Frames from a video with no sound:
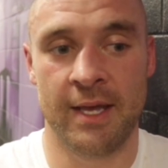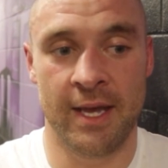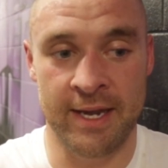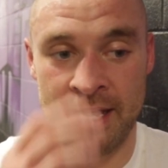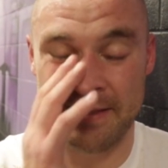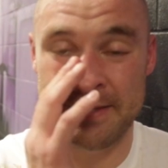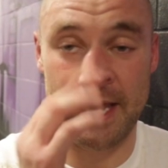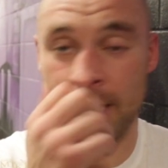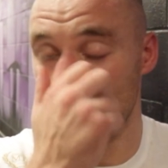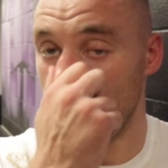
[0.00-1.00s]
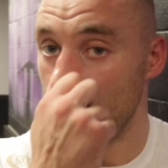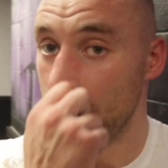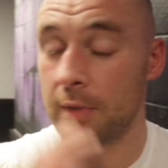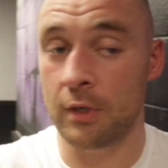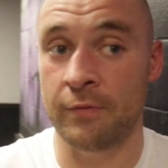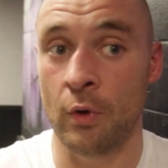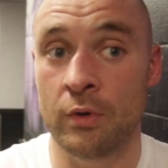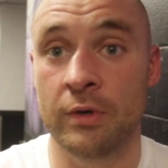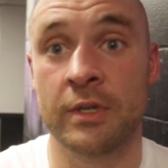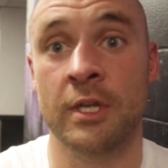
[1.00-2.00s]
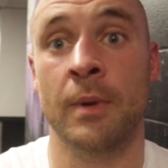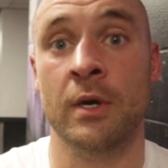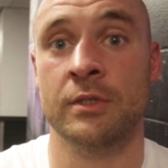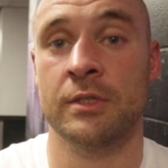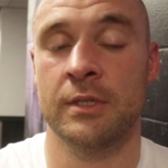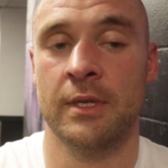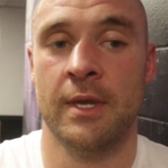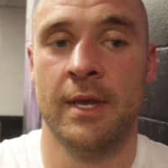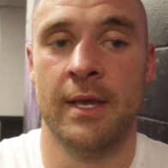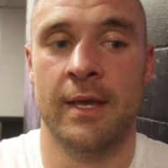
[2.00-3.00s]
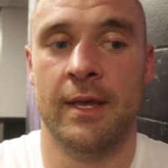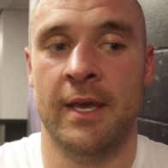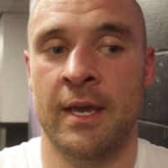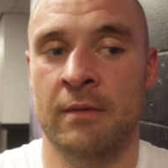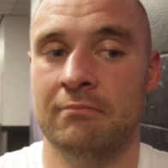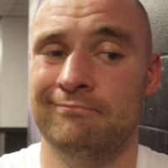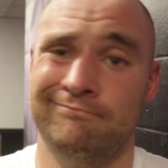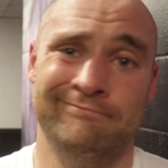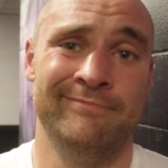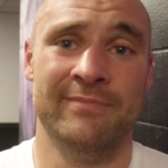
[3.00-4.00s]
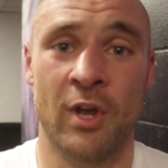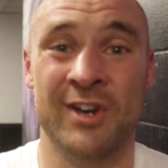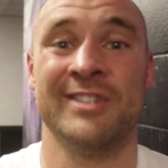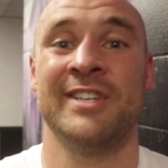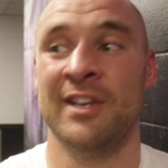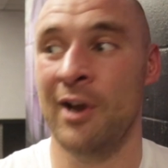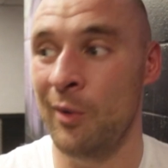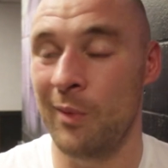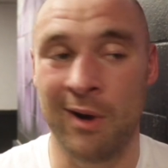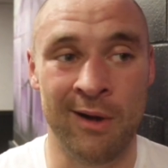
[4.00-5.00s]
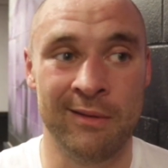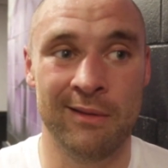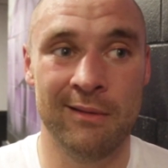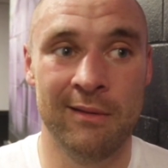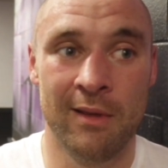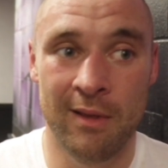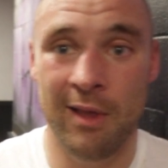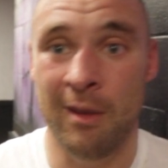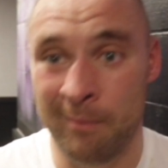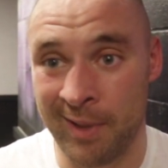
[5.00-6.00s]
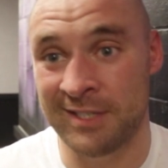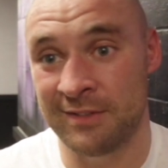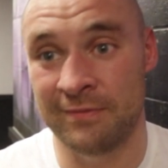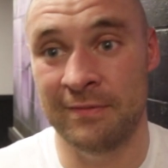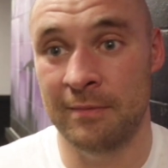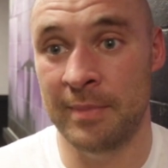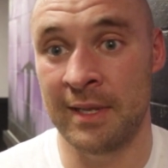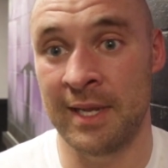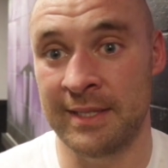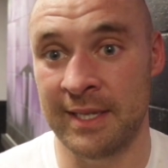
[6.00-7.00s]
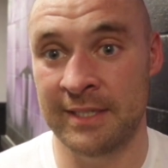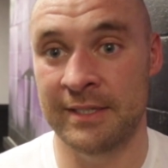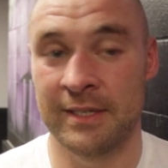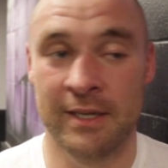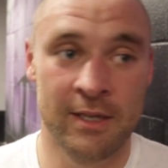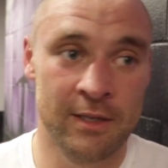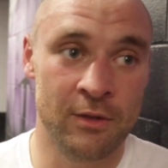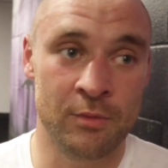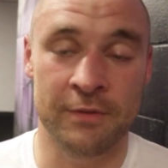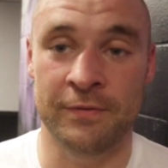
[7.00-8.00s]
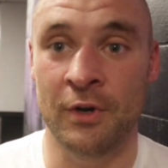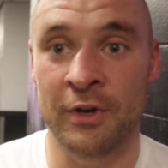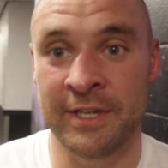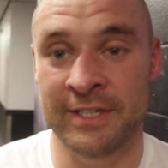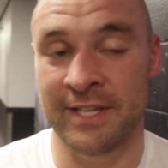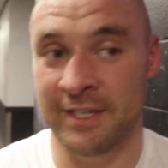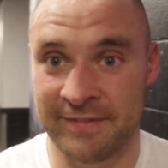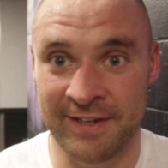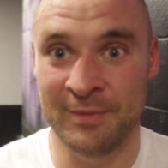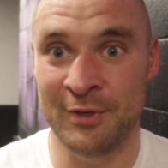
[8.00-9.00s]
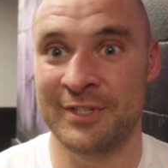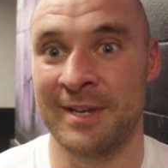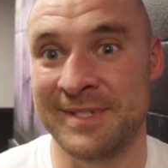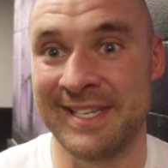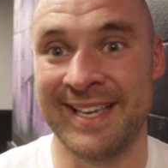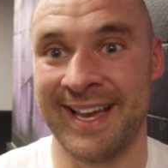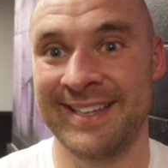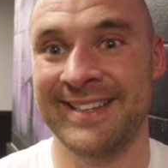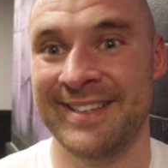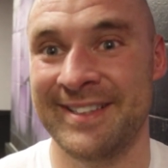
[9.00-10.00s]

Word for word: and uh, the day I come home, I got a phone call, can you box? Um, I'm not going to say no on a massive bill like this. You know, the Furies, thanks very much, M T K,